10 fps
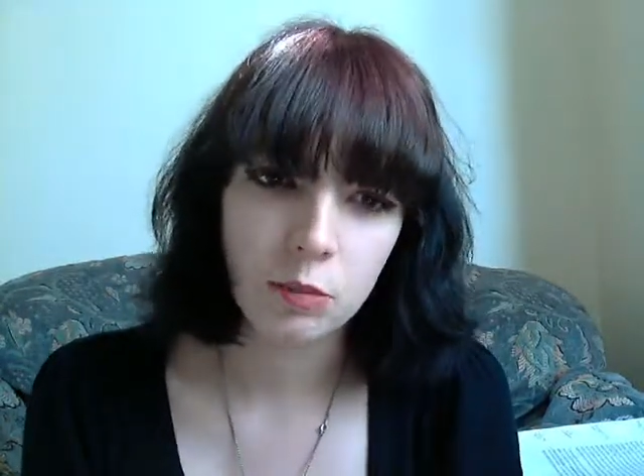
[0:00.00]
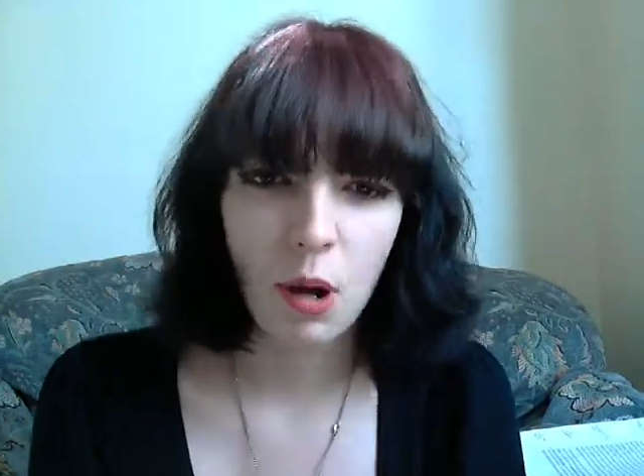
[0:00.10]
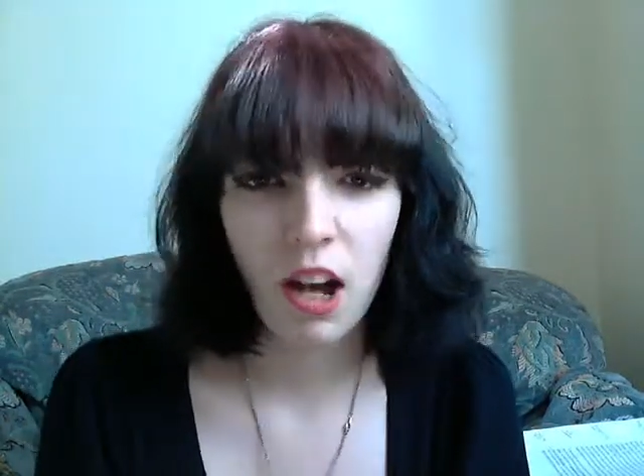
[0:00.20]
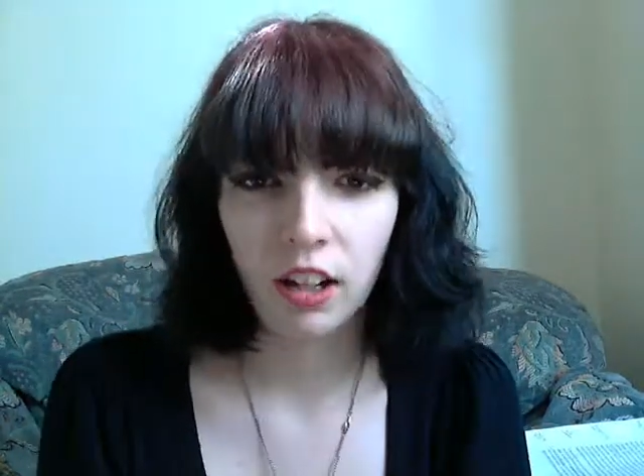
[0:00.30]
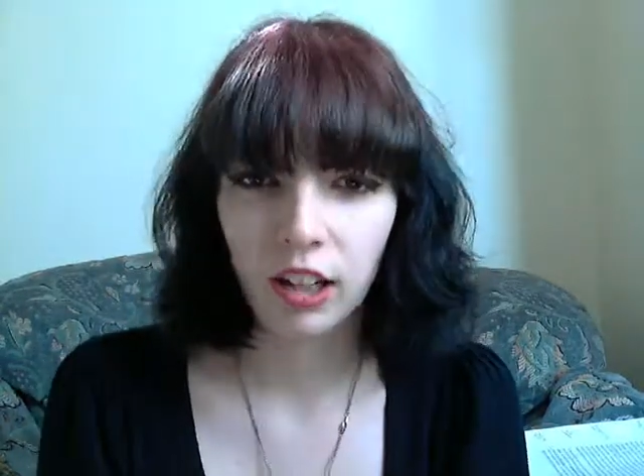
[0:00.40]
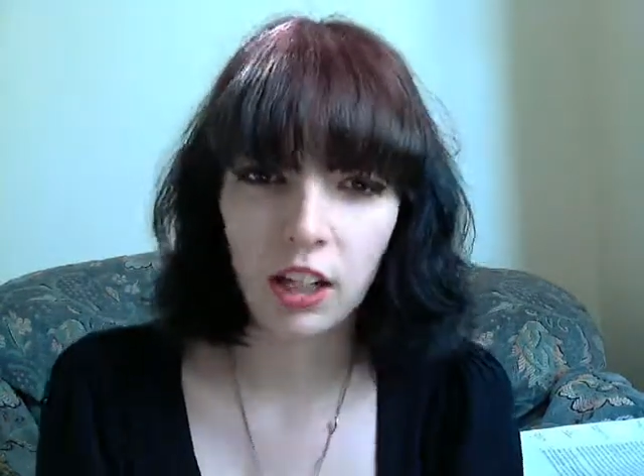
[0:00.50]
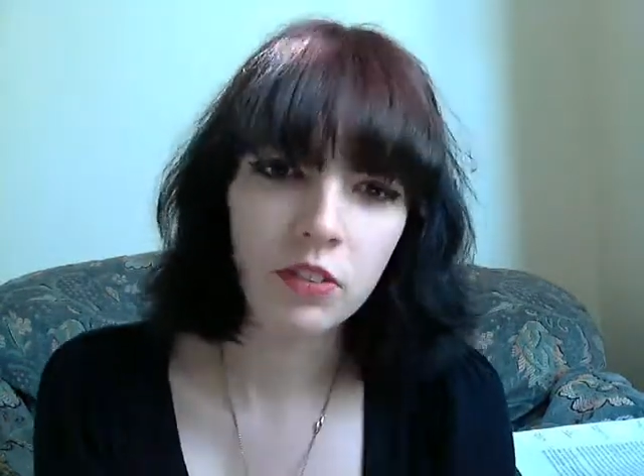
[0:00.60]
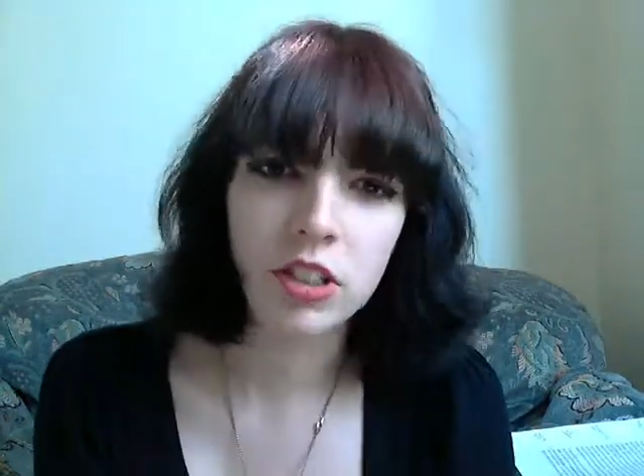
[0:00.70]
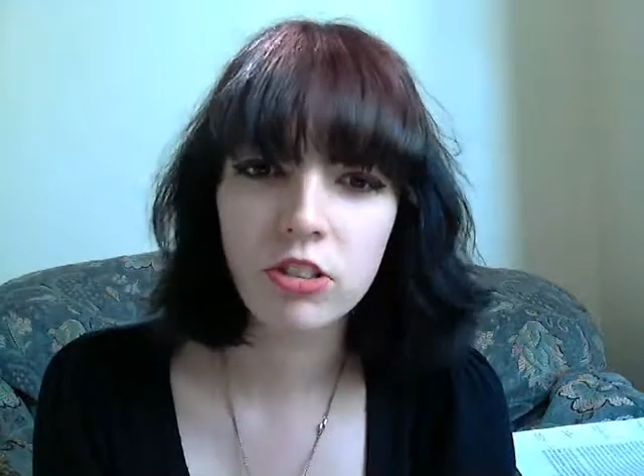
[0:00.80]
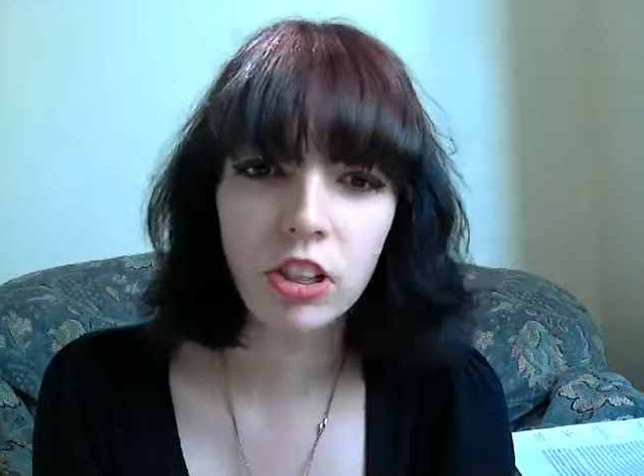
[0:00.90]
a part kind
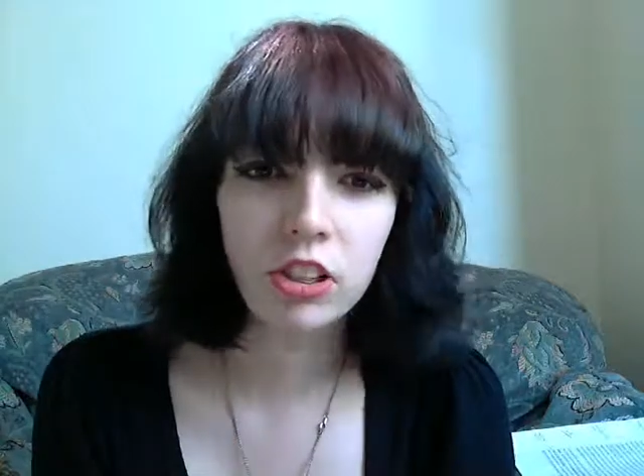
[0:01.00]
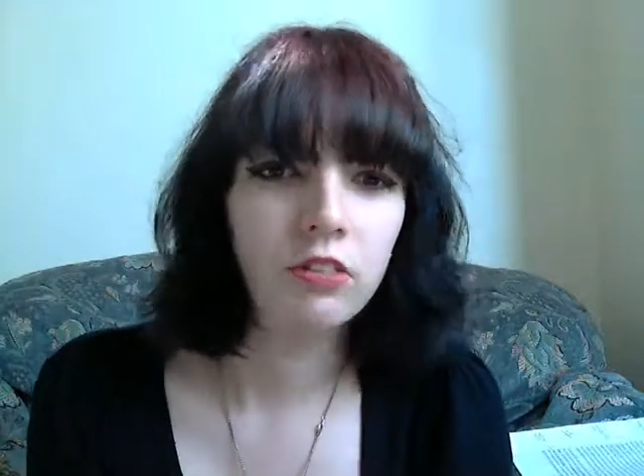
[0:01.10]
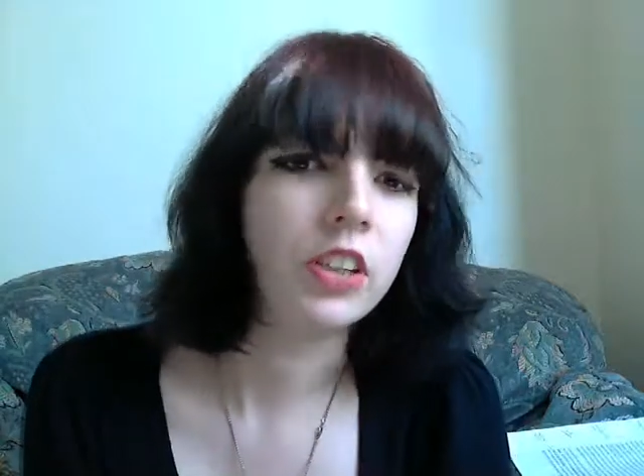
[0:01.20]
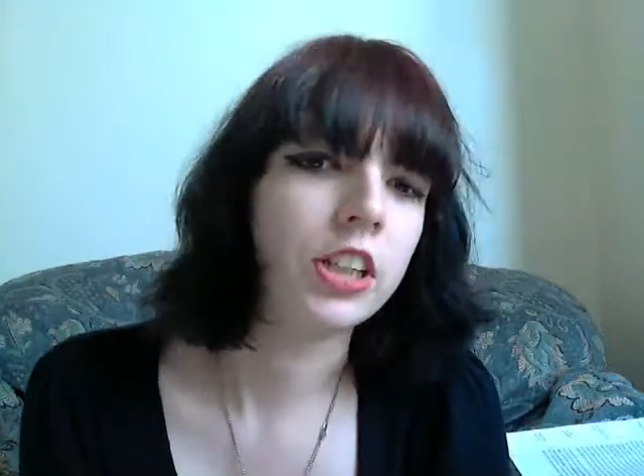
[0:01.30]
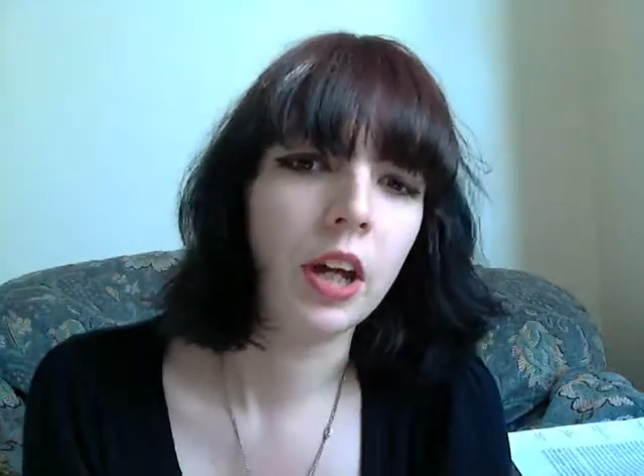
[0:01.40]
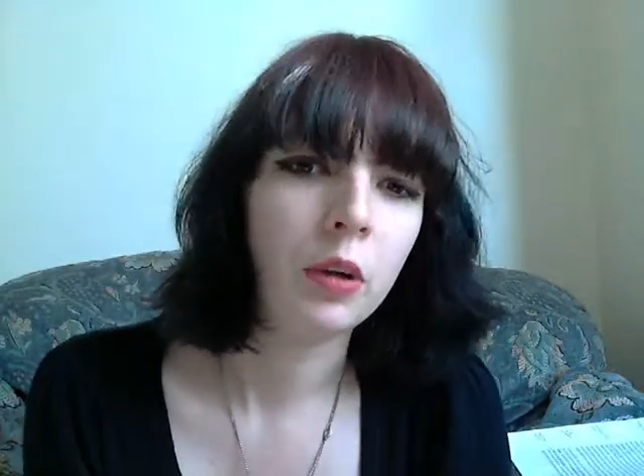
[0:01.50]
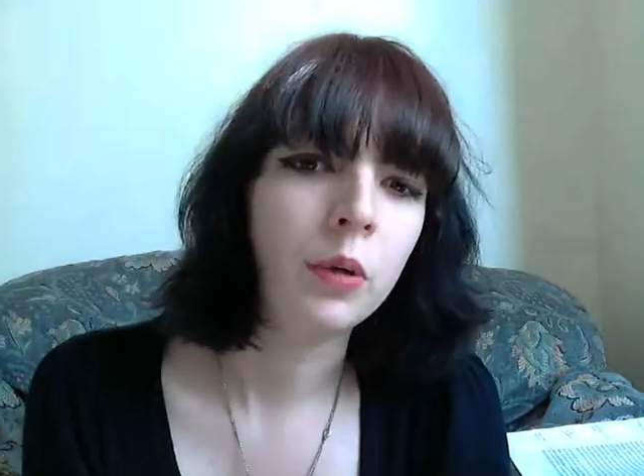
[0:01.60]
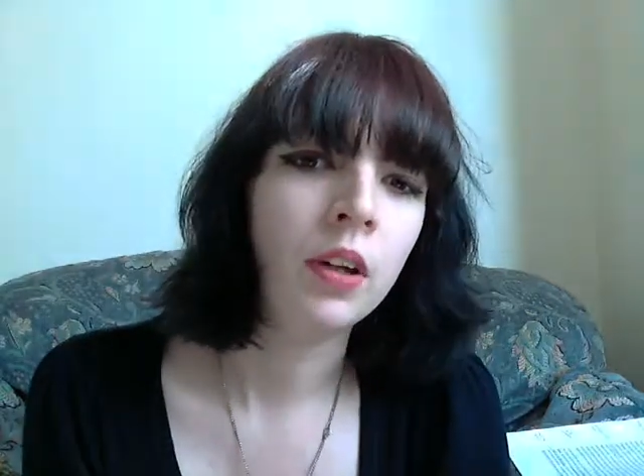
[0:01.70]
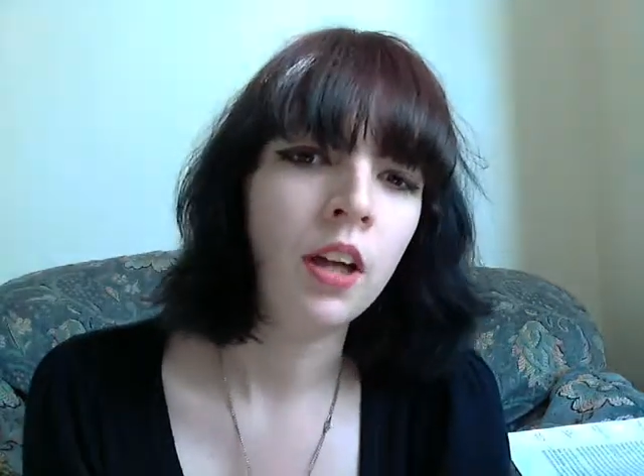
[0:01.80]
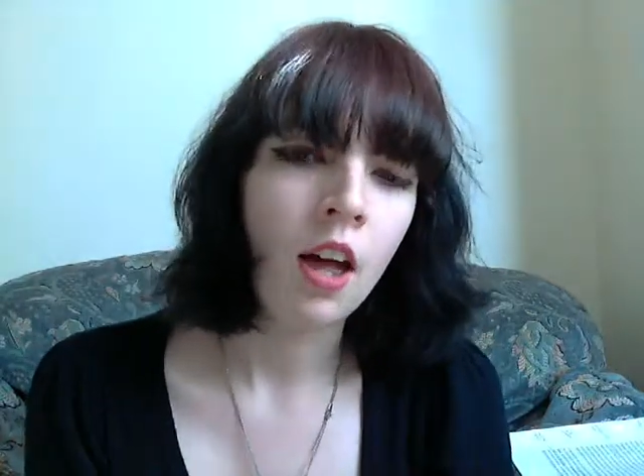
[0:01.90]
of instruction video